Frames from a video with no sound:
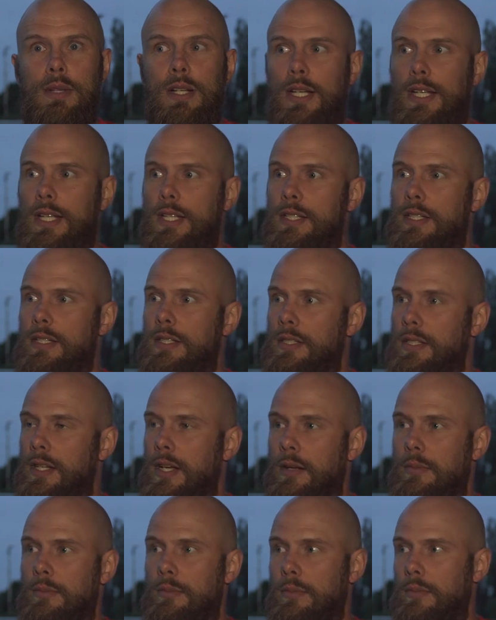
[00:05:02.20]
at least.
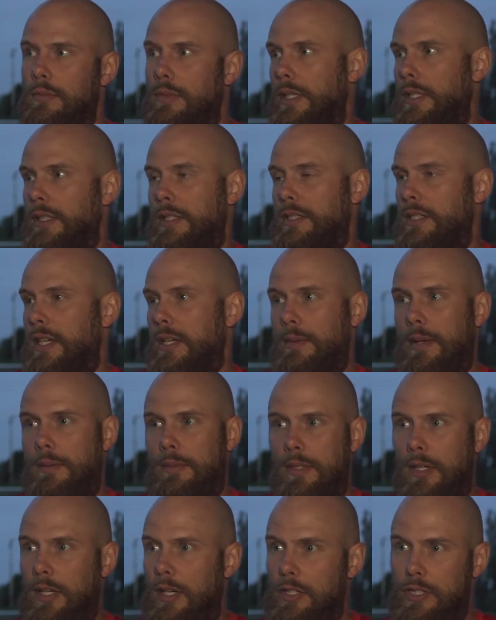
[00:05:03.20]
The same
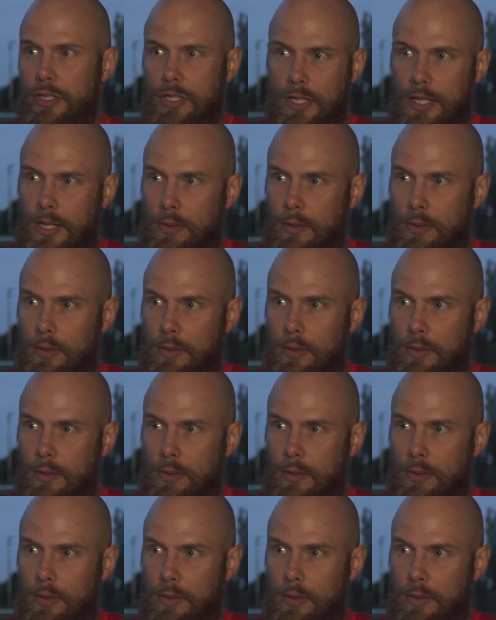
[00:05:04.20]
happened last year.